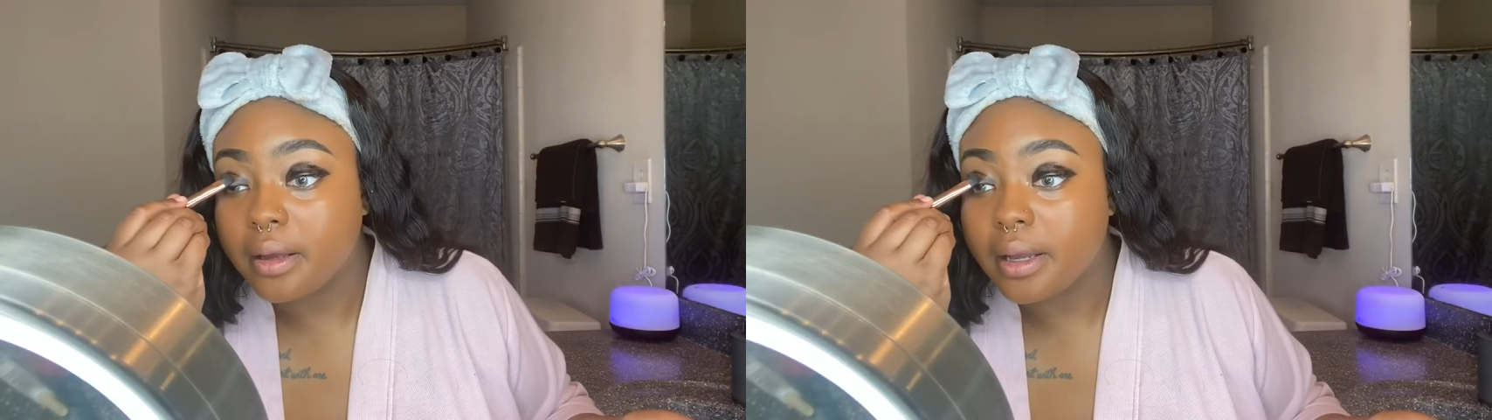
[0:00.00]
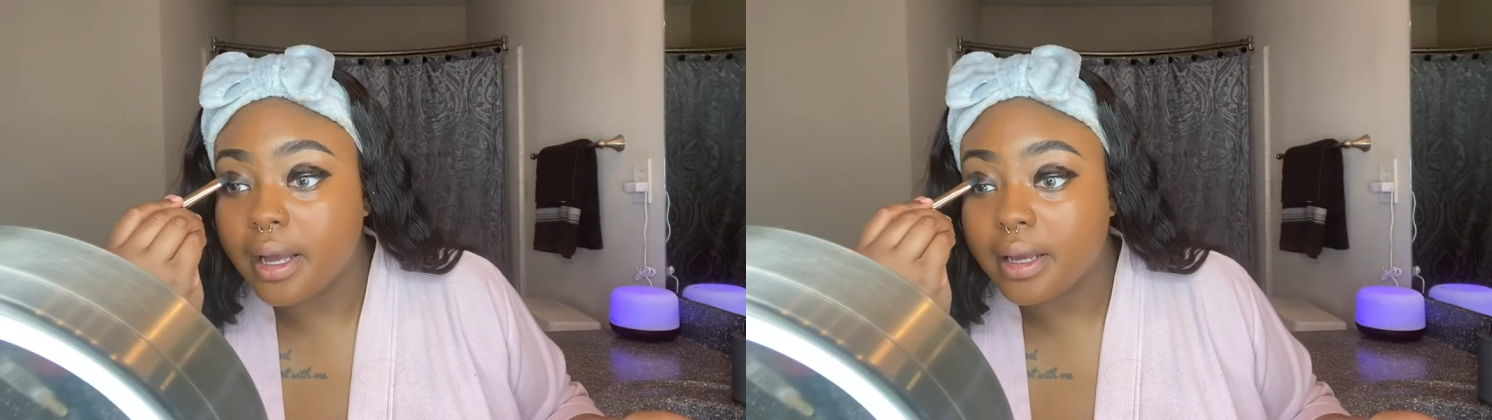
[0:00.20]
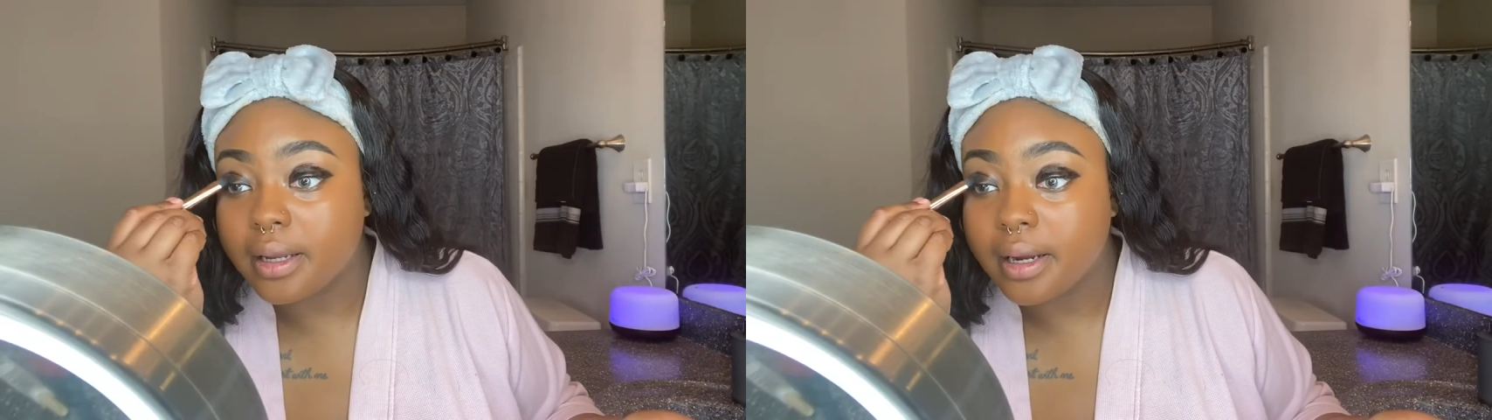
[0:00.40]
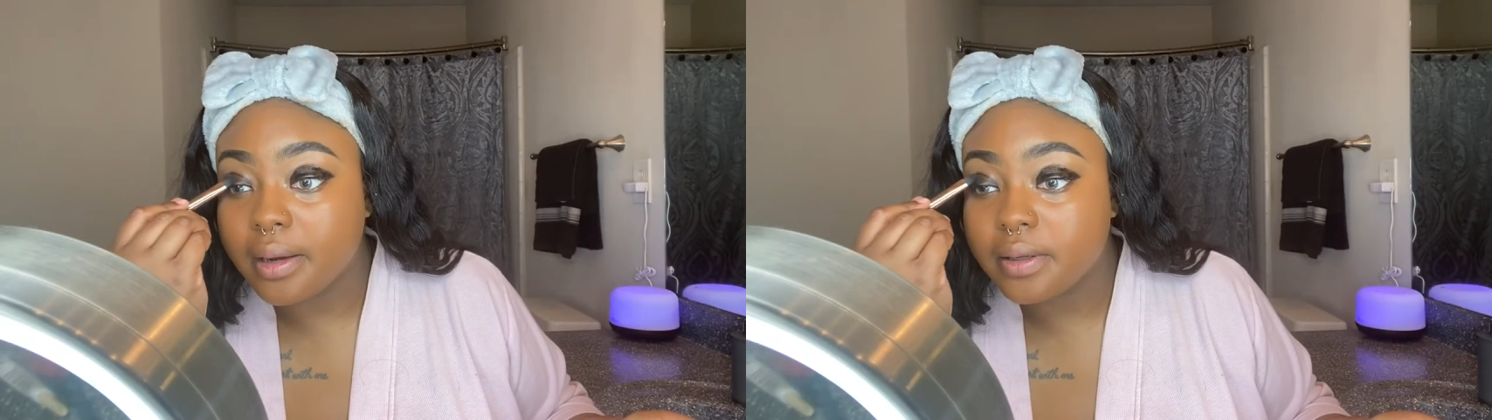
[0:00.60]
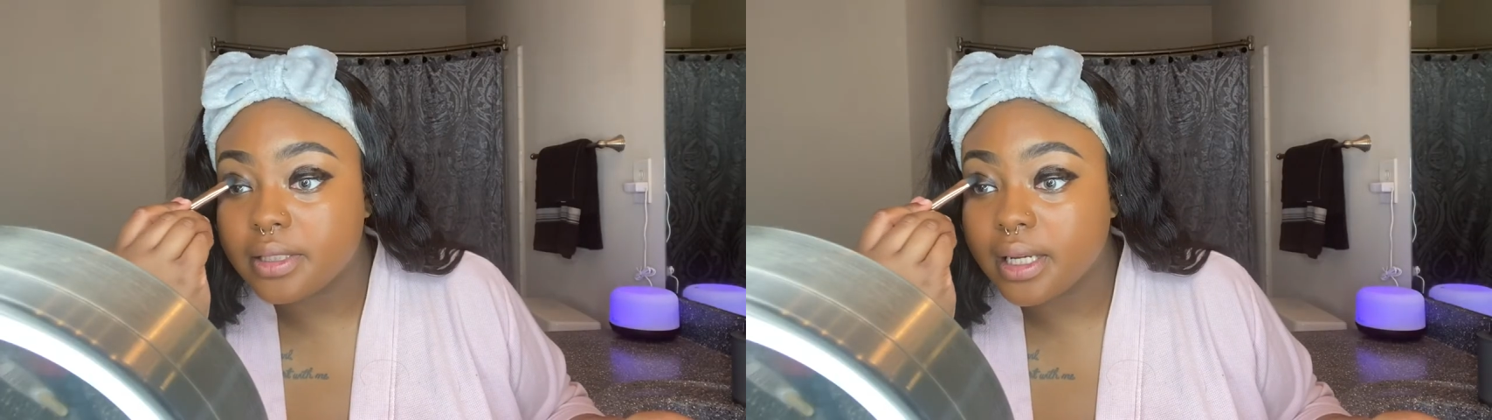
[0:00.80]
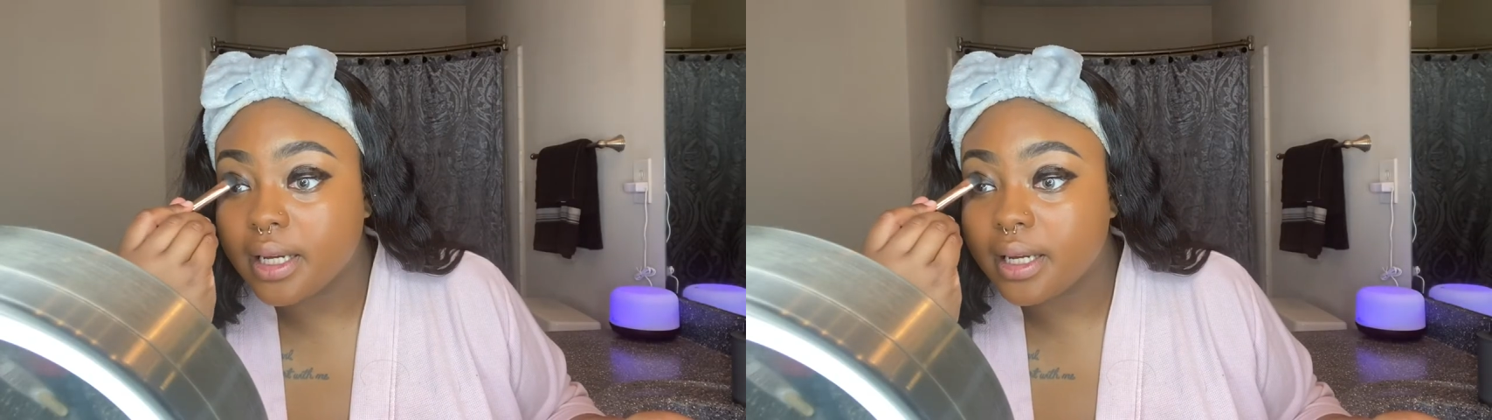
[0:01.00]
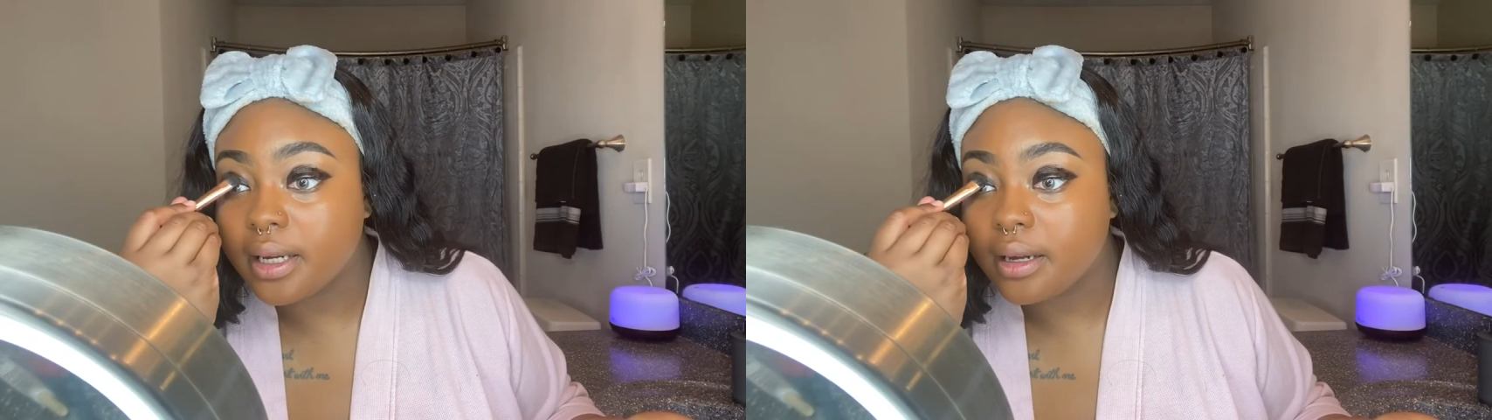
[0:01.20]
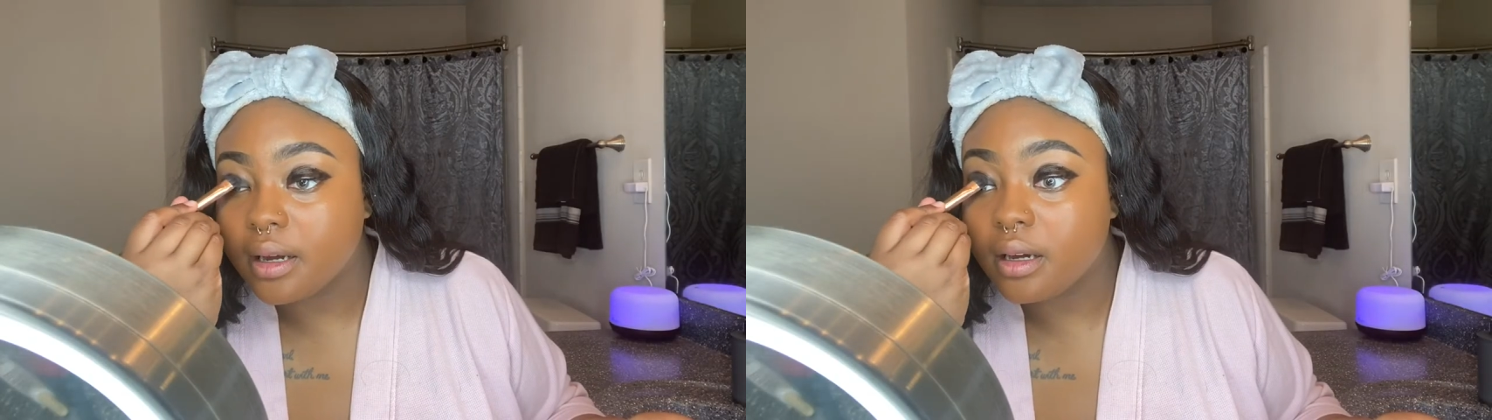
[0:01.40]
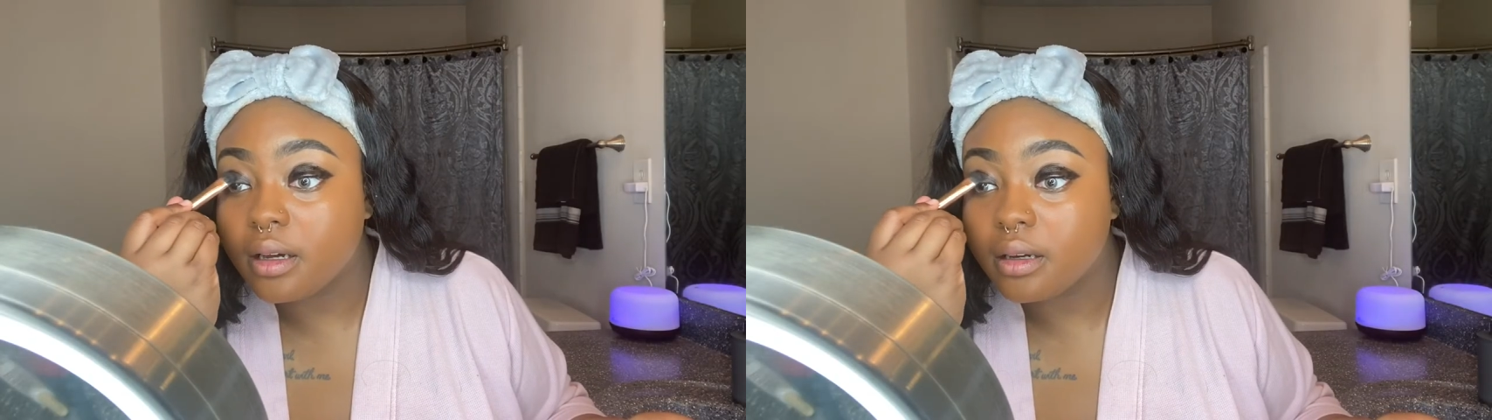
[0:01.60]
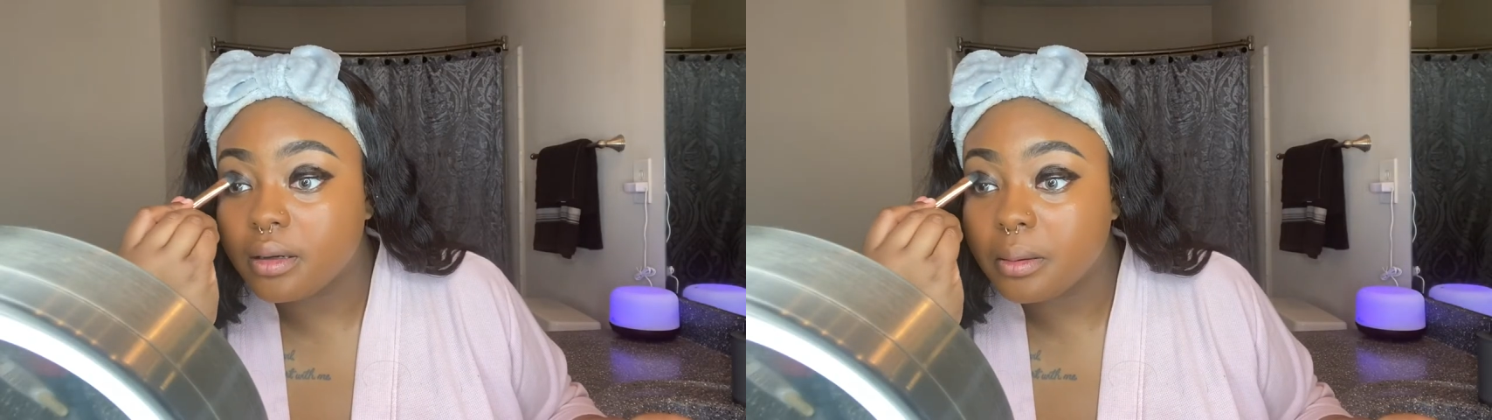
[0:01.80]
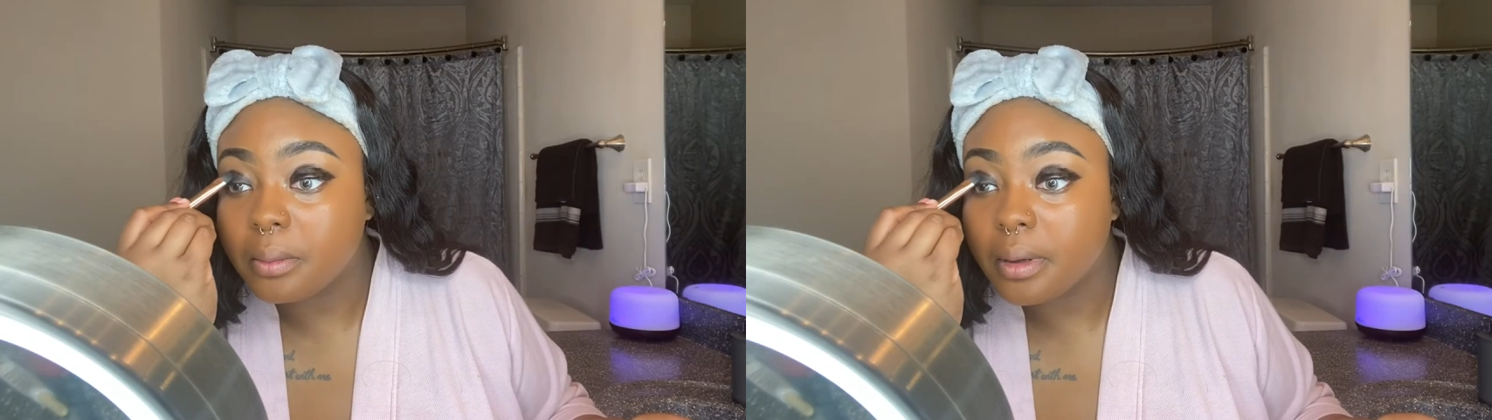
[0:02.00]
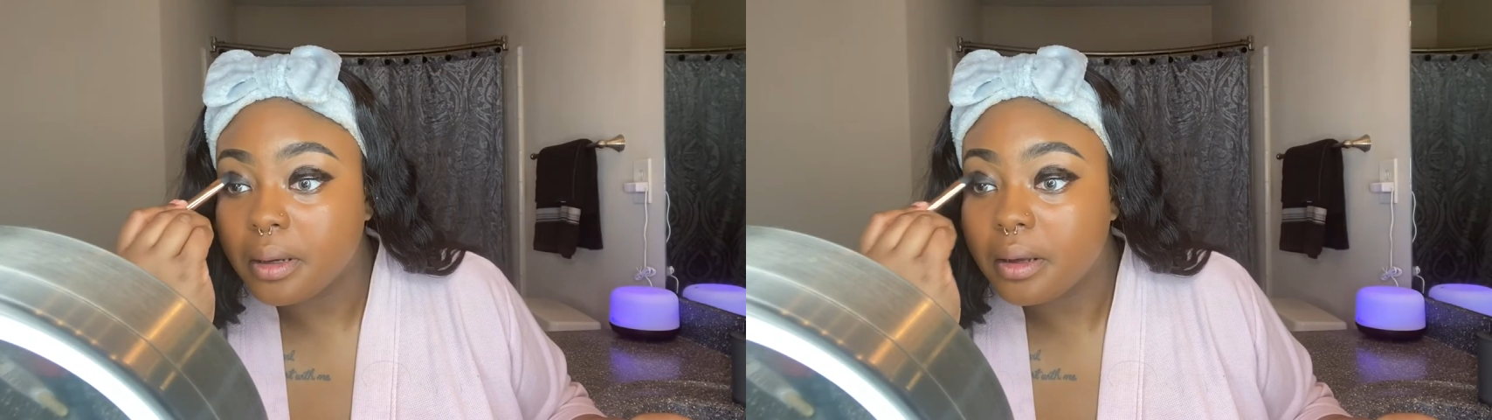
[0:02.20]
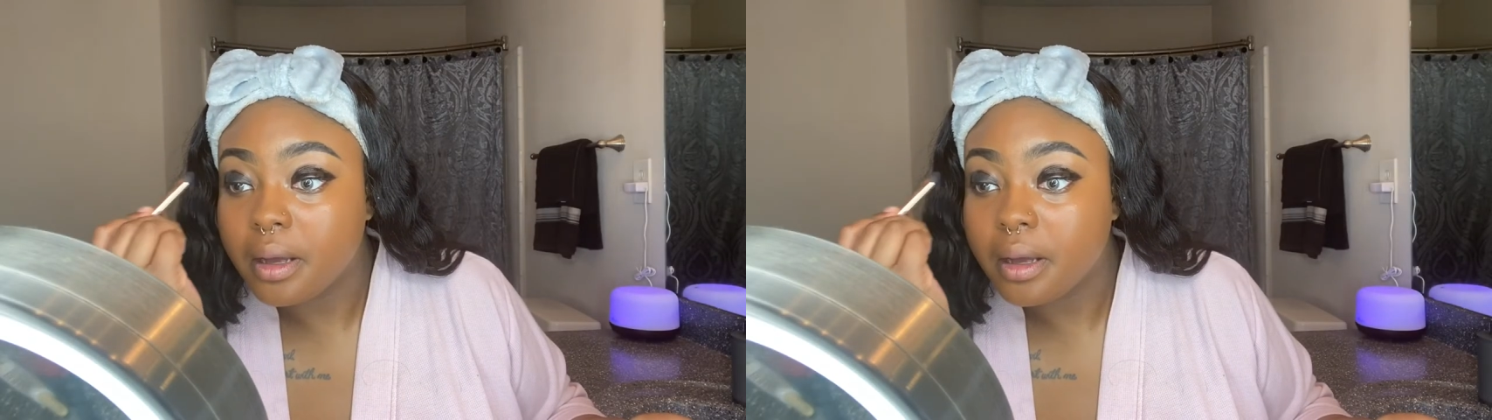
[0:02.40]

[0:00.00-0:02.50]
yeah, like I was saying, um,